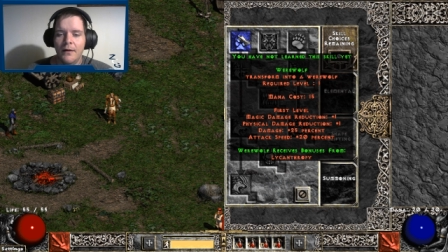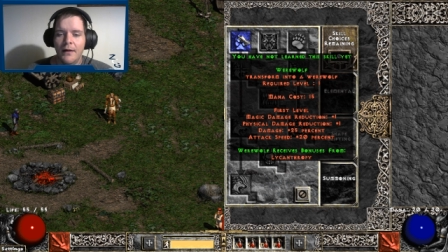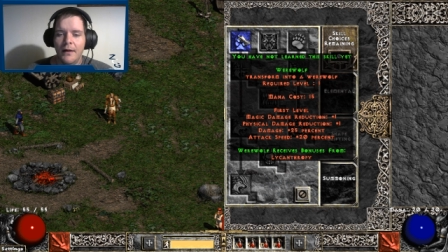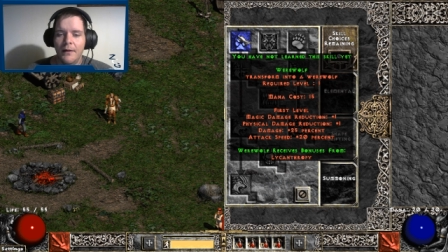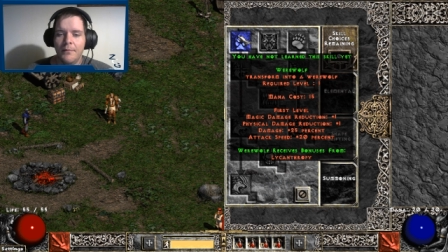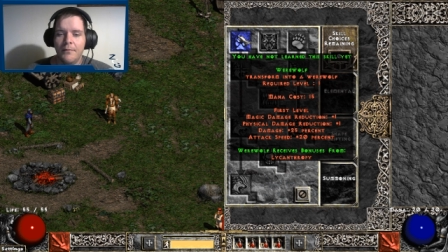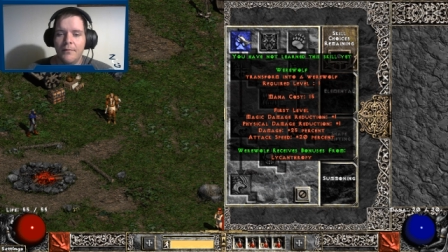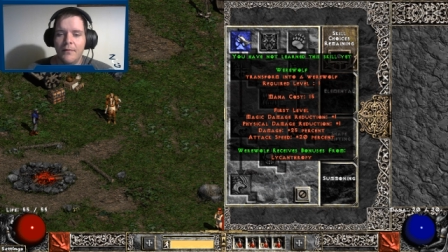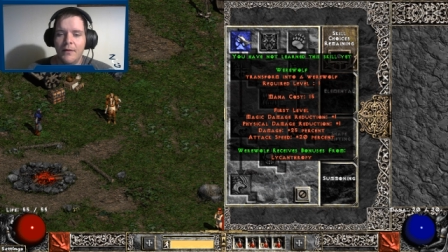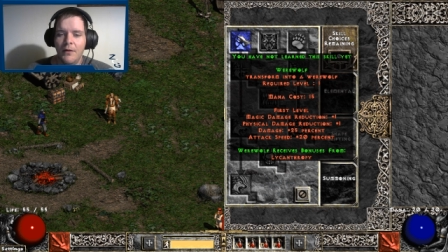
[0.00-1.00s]

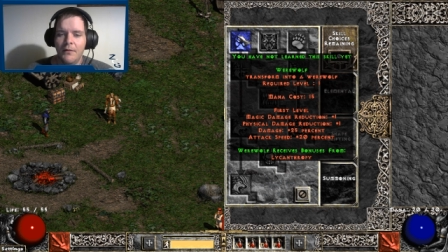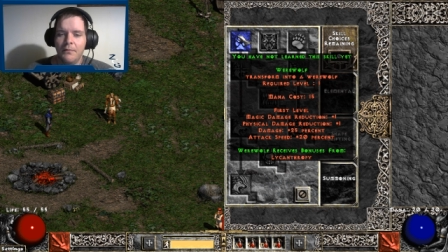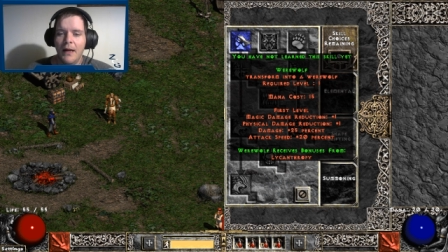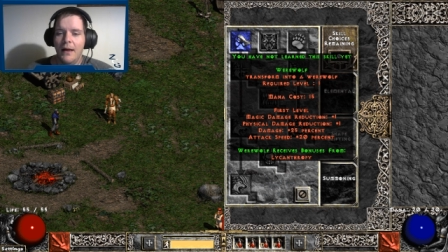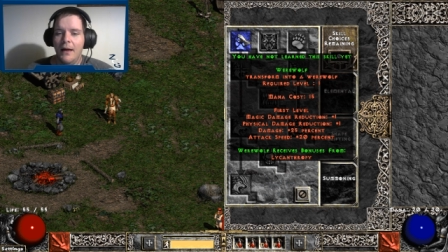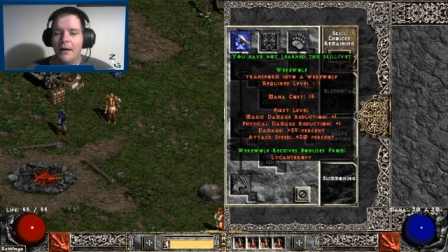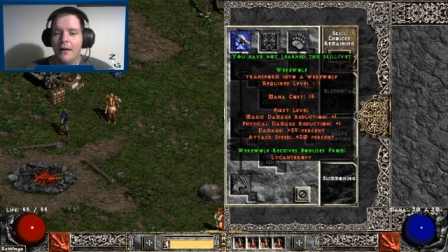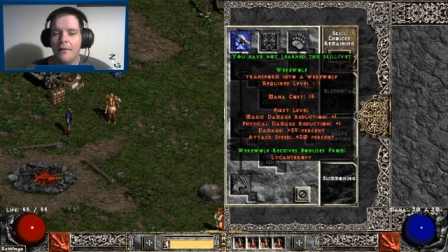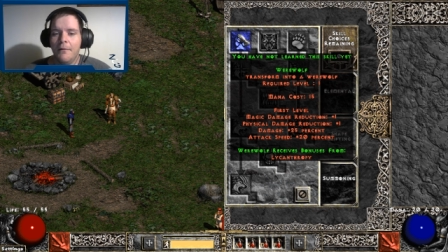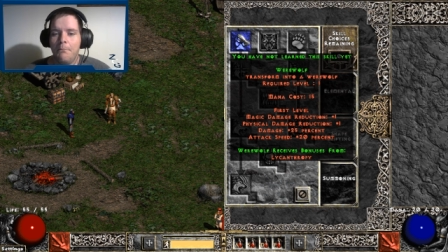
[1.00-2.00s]
You
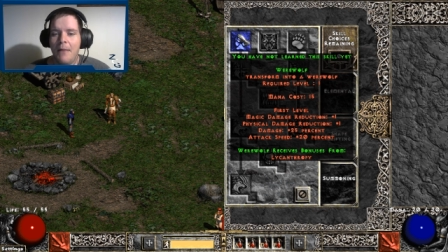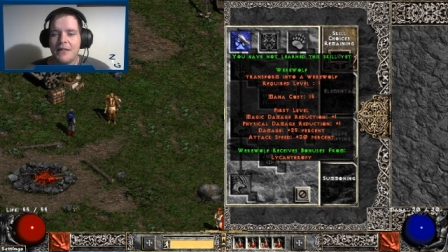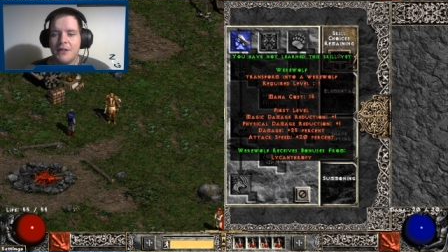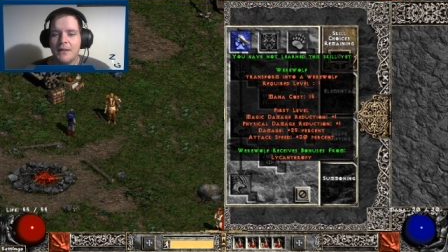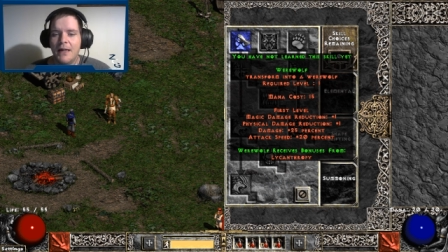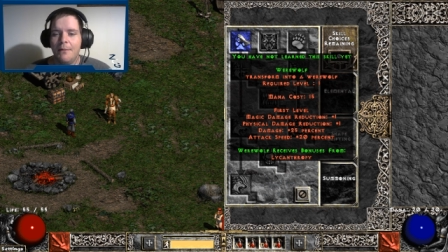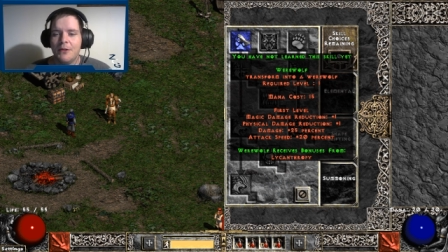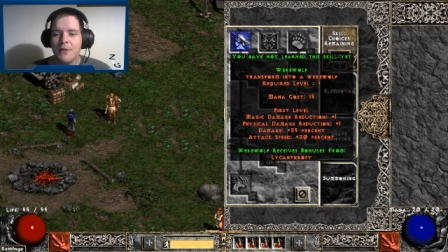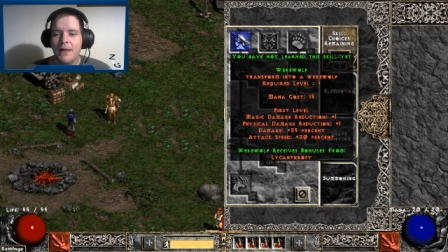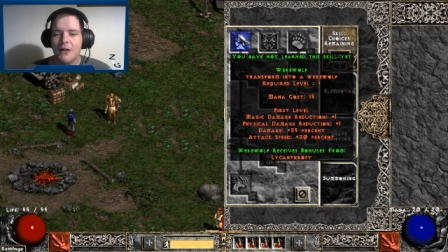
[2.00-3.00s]
gain magic
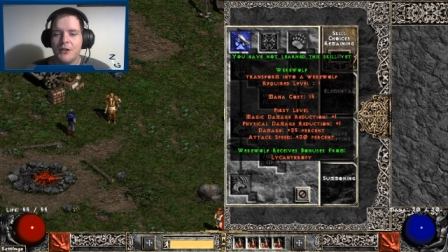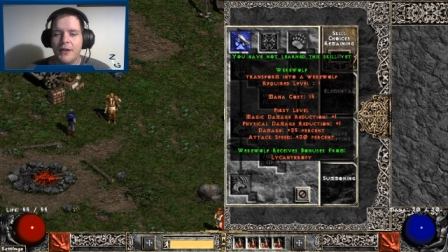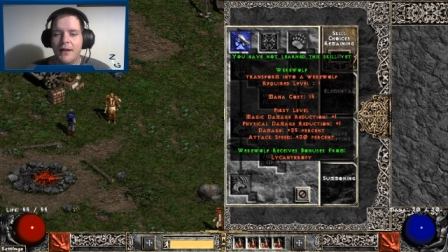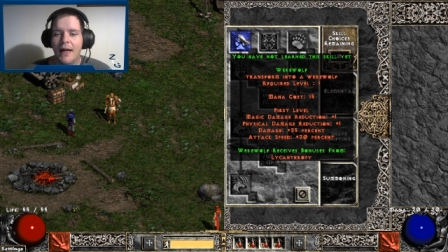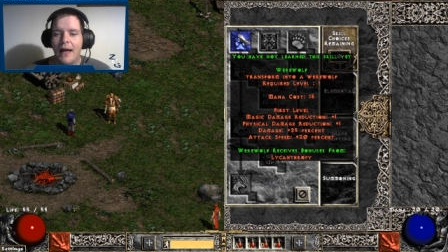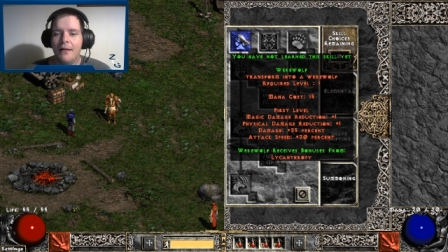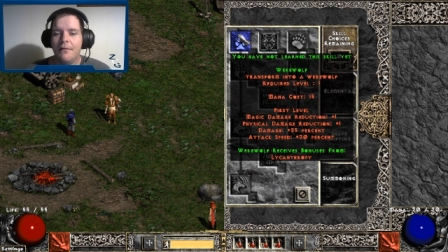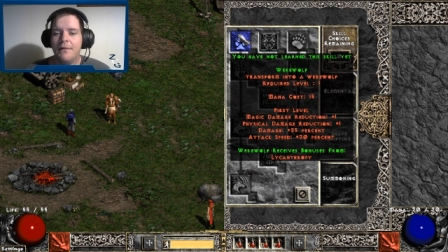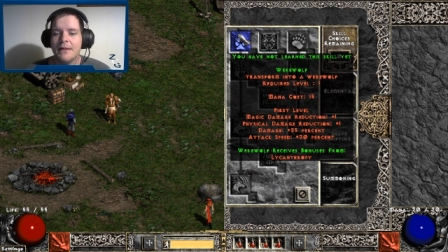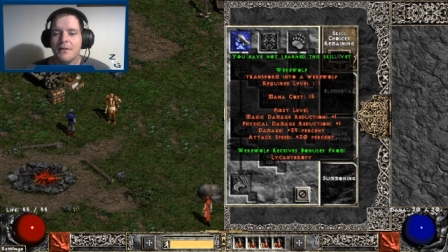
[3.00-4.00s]
damage reduction and
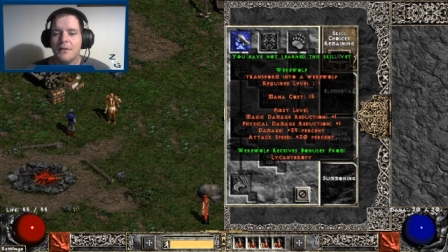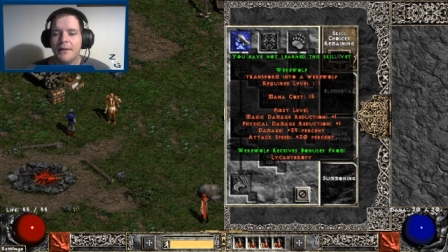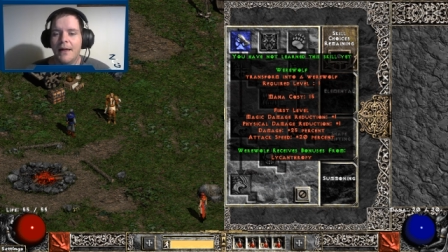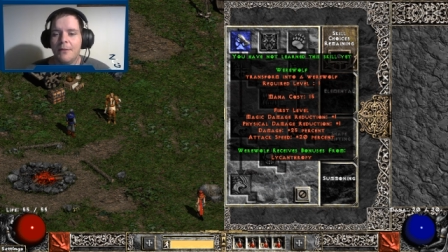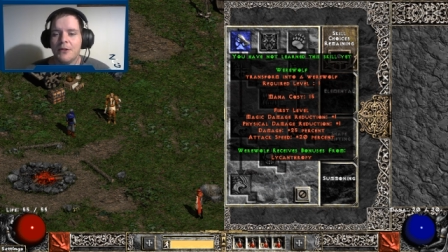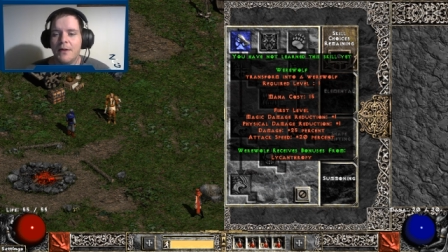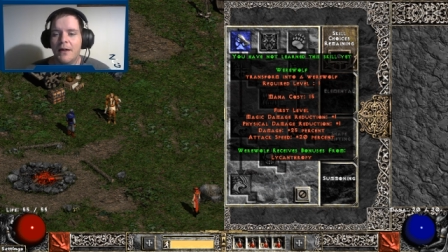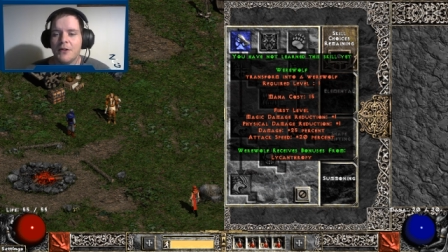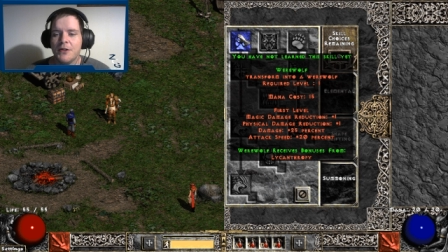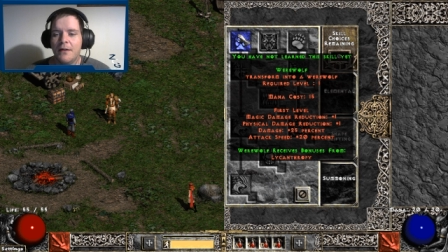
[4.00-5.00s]
physical damage
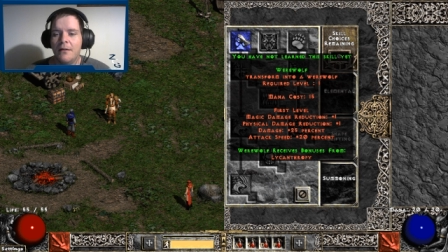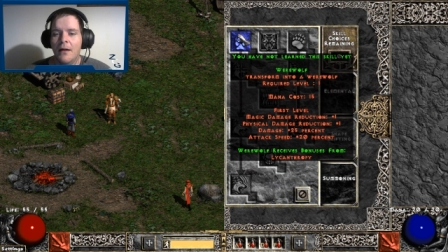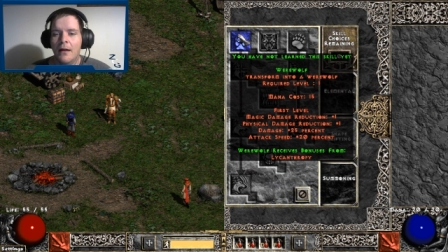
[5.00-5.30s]
reduction,